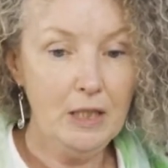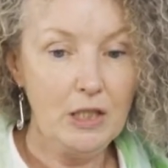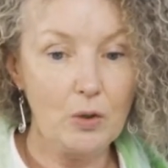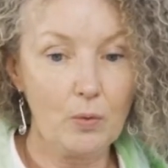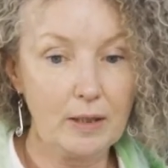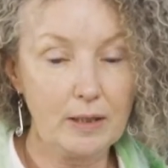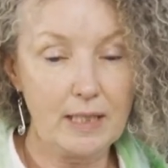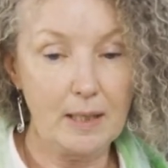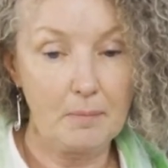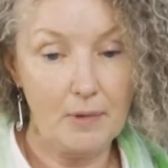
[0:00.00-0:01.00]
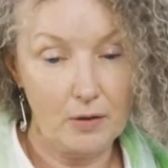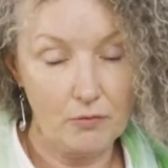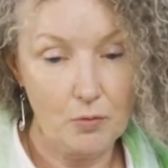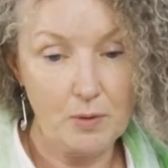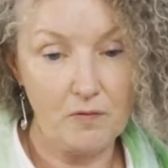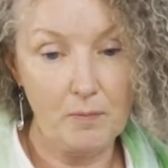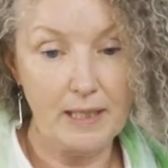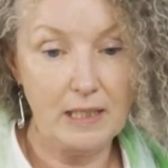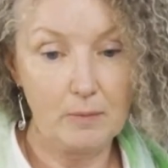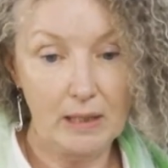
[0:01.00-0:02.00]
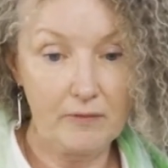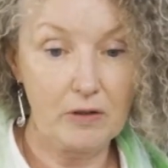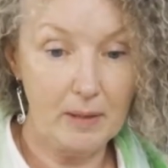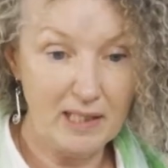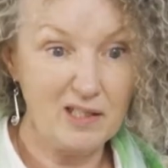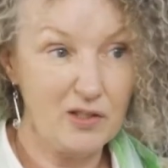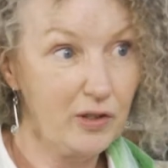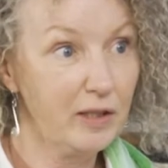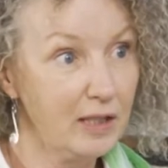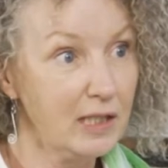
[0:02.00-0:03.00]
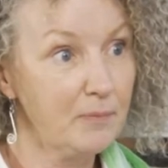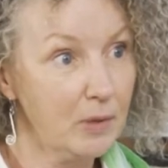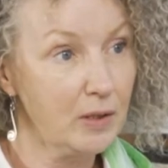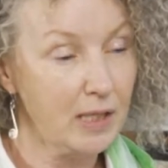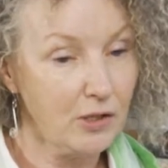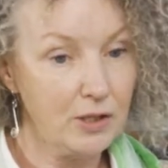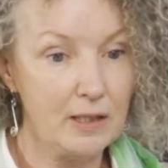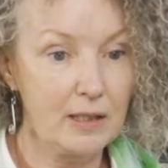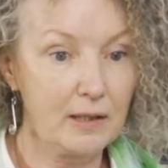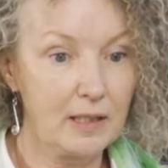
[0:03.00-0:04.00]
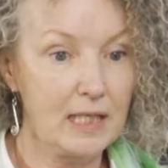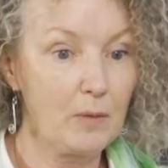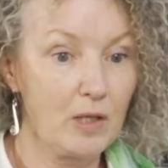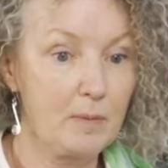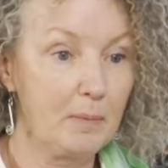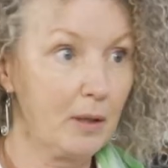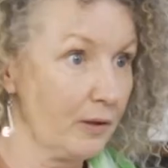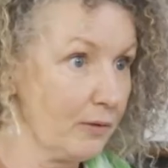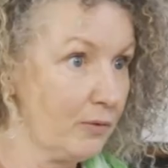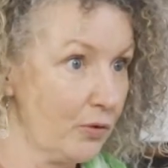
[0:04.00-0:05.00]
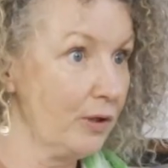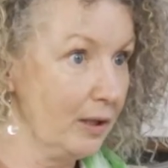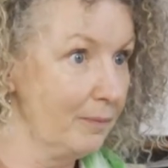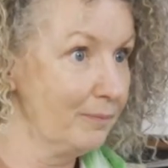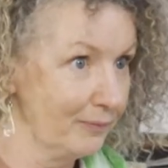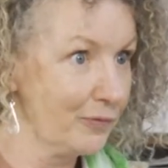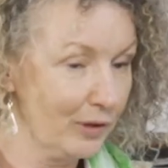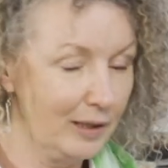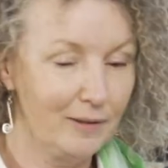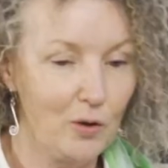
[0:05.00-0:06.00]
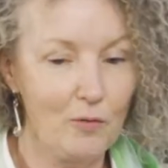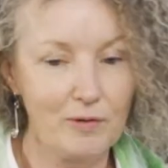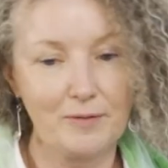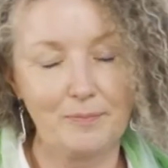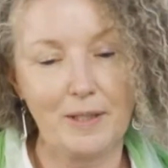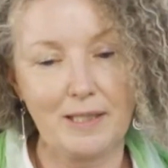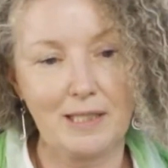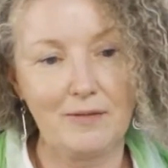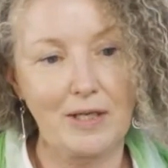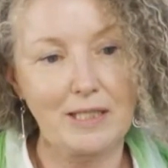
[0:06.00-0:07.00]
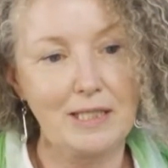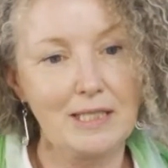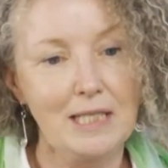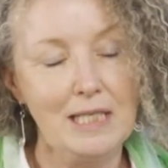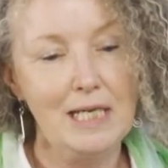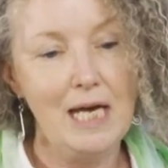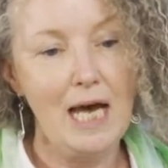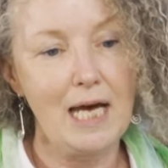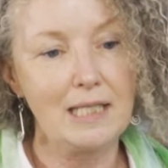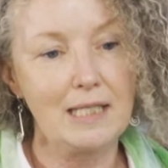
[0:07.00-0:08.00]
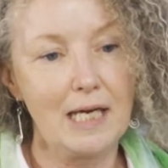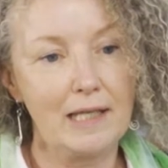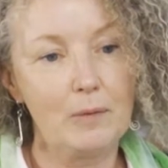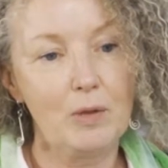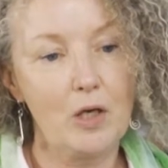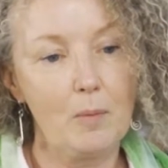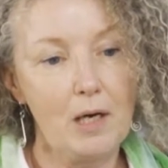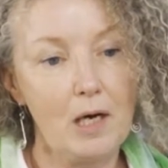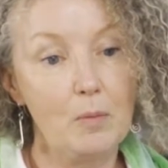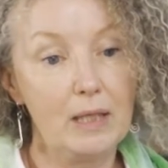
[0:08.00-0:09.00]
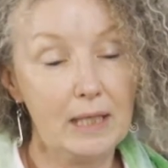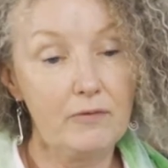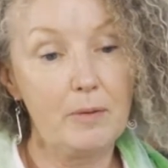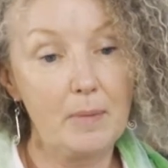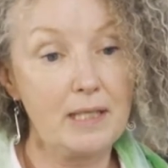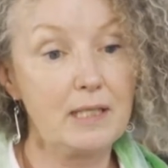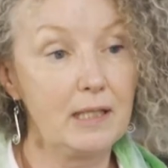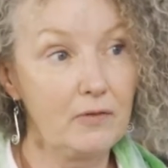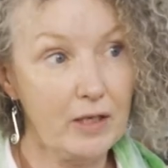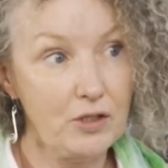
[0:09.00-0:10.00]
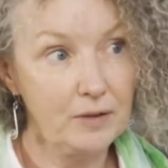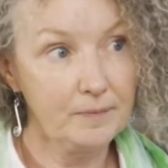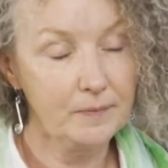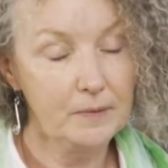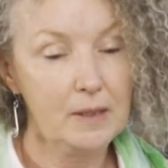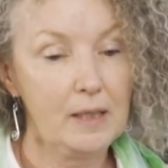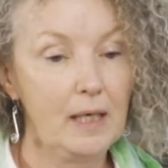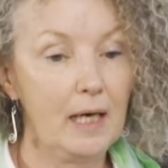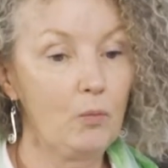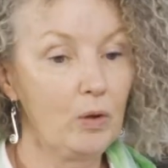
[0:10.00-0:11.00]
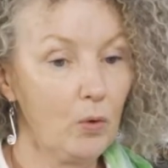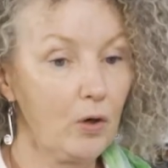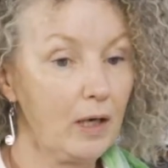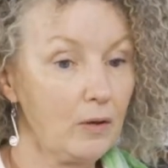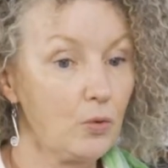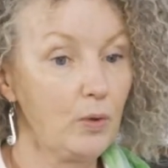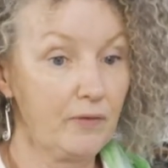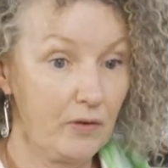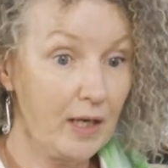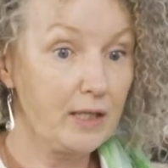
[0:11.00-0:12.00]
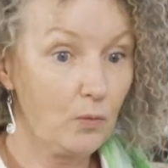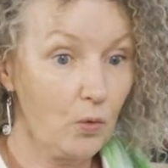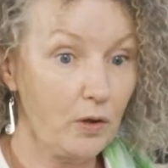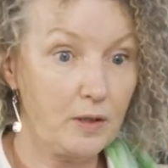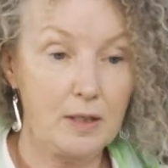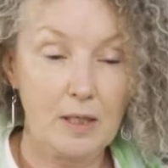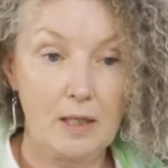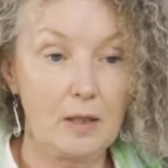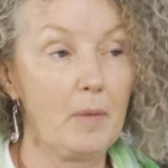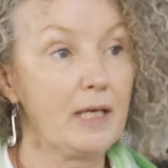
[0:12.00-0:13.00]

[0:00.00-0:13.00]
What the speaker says: So we'll take groups of mice and we'll give the mice 3 of these immunizations, and in the same way as people got three COVID-19 vaccines. And then we'll come along, we'll give the mice the infection, and we work out if the vaccine works, the